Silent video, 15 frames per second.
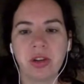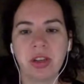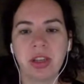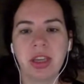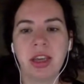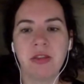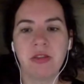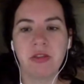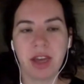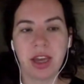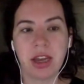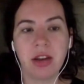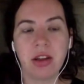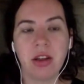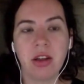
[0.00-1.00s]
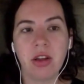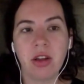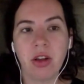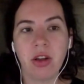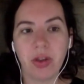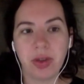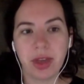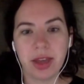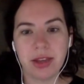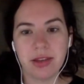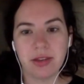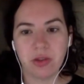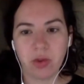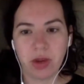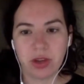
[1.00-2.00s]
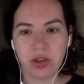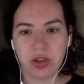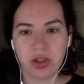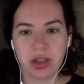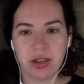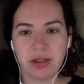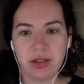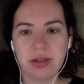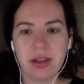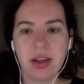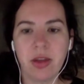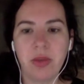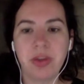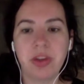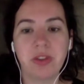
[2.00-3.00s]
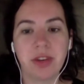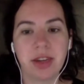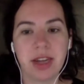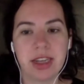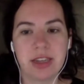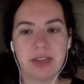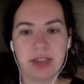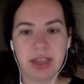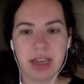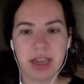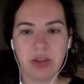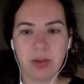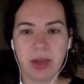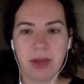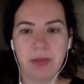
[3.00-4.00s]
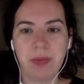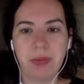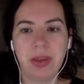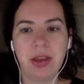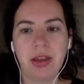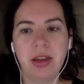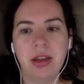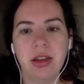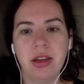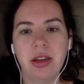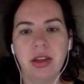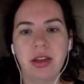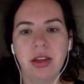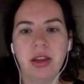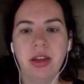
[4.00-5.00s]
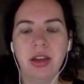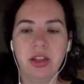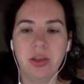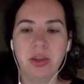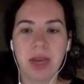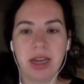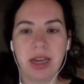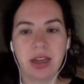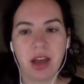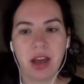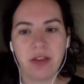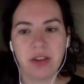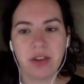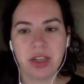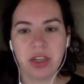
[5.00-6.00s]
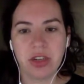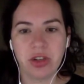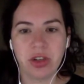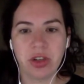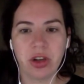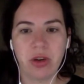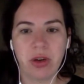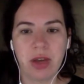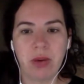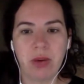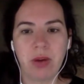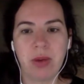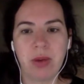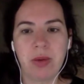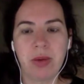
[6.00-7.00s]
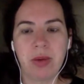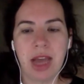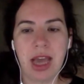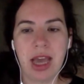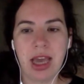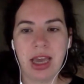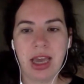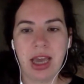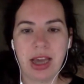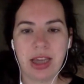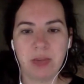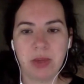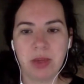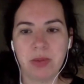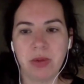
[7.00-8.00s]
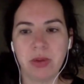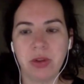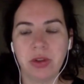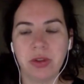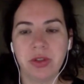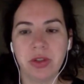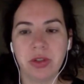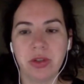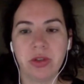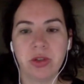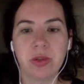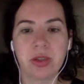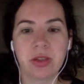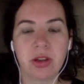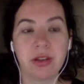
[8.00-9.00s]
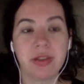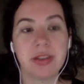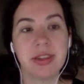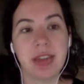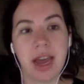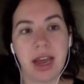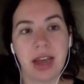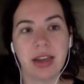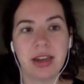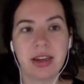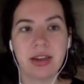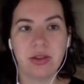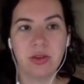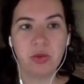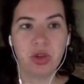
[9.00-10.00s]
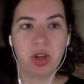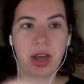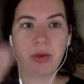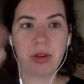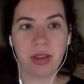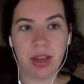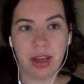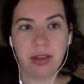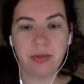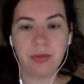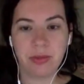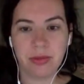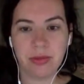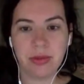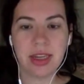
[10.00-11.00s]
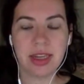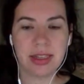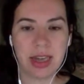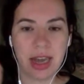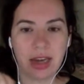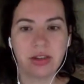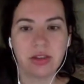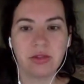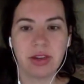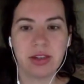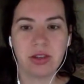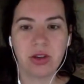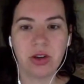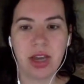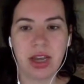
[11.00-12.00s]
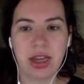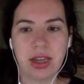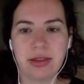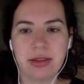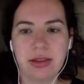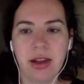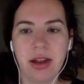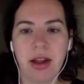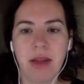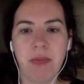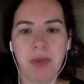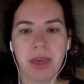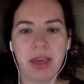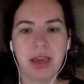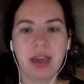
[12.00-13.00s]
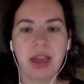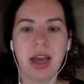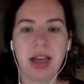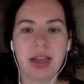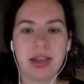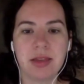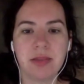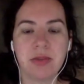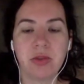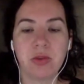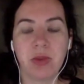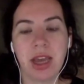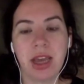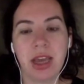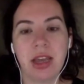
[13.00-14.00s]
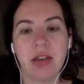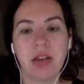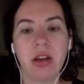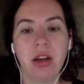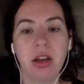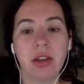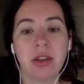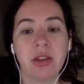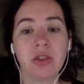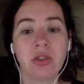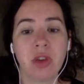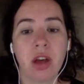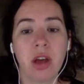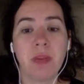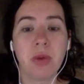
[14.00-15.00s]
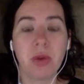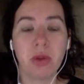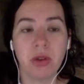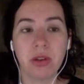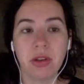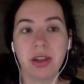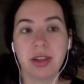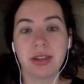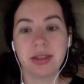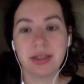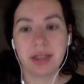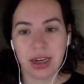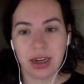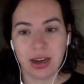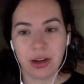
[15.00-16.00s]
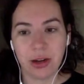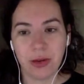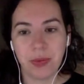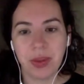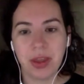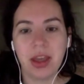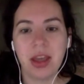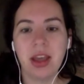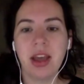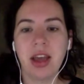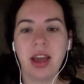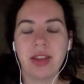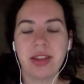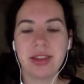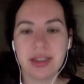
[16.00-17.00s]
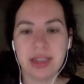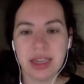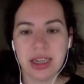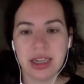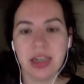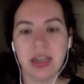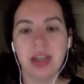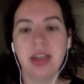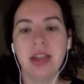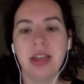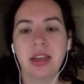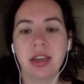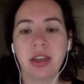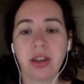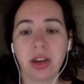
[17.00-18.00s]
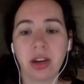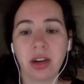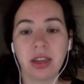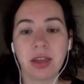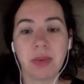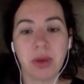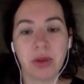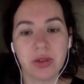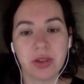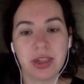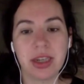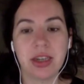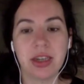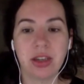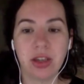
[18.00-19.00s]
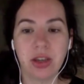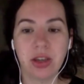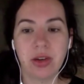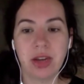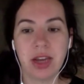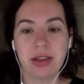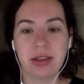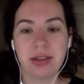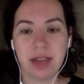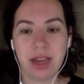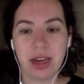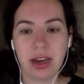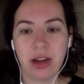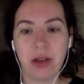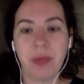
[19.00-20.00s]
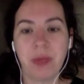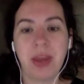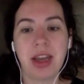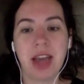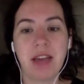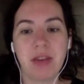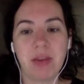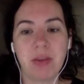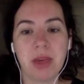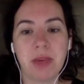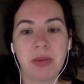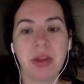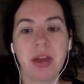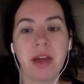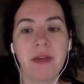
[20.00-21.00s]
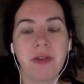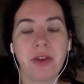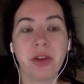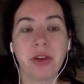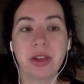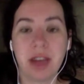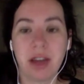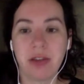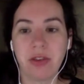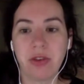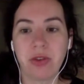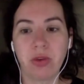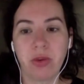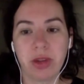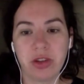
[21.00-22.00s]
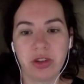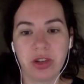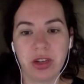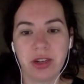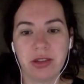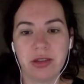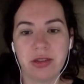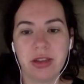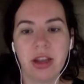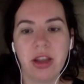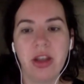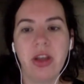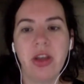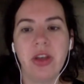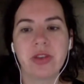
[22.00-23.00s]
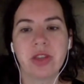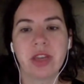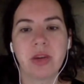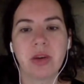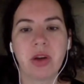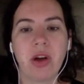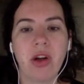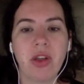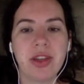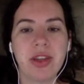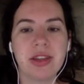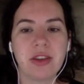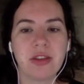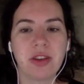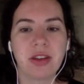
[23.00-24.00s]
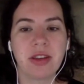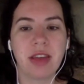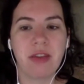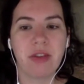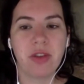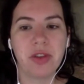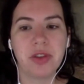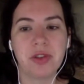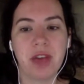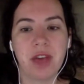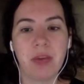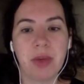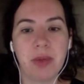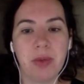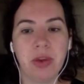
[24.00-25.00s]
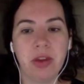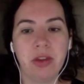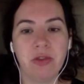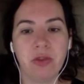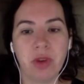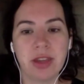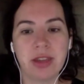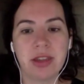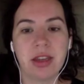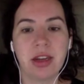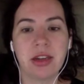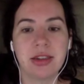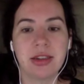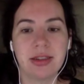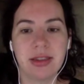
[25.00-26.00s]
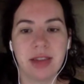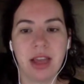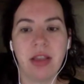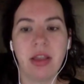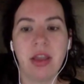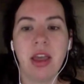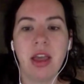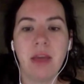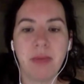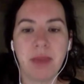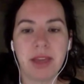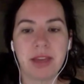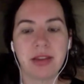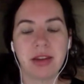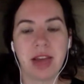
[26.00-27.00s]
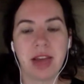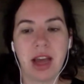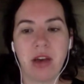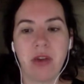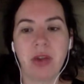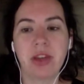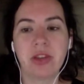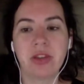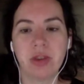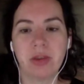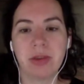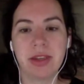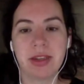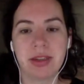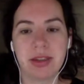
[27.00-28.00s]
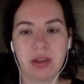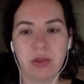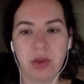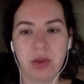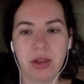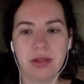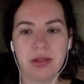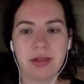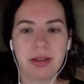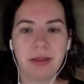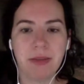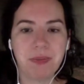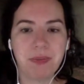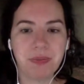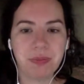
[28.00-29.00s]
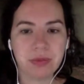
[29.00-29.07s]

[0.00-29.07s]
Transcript: but generally invite all kinds of questions, different kinds of engagement. So we had a conversation going where we would ask people to do what's called stack in a Zoom chat, where they say stack to raise their hands. And B, ask them to weigh in on a straw poll on Slido. And then C, concurrently posting a Q&A on Slido and having people upvote or downvote questions. So there were all these different levels of how people could voice their dissent based on how extreme the dissent was.